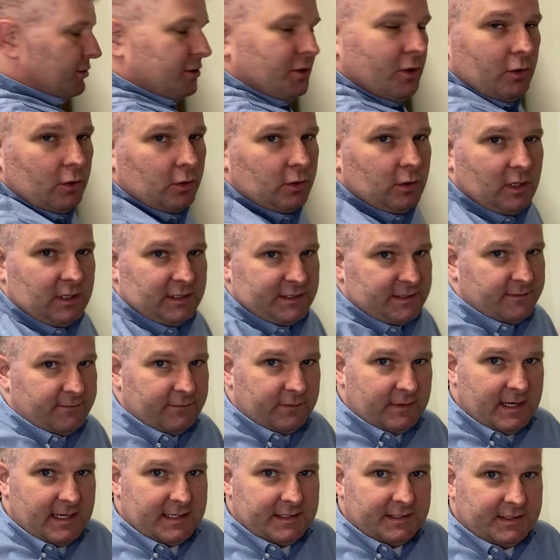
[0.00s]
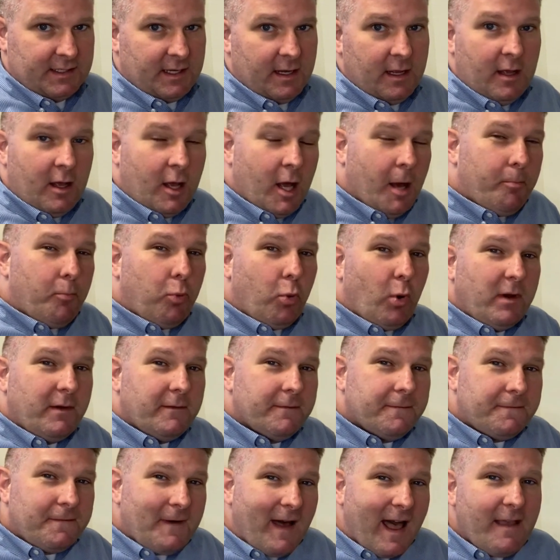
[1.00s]
total cost of risk. A
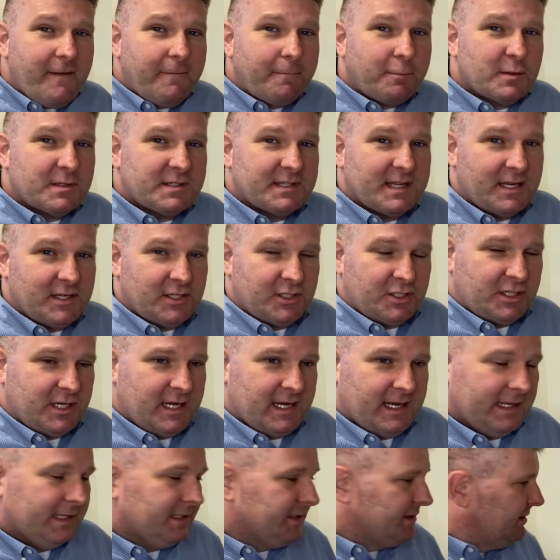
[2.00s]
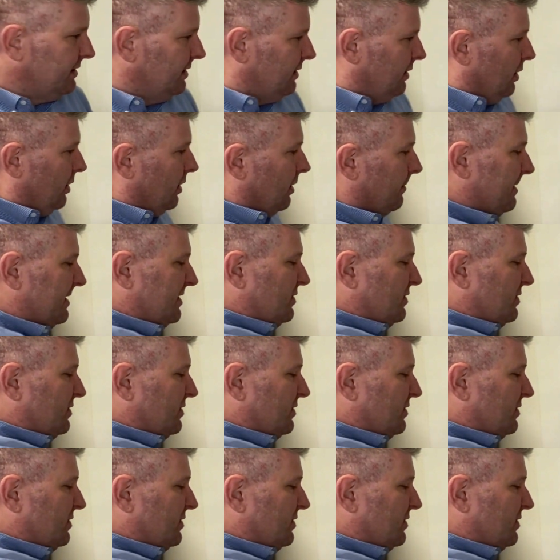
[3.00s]
0.5% chance would be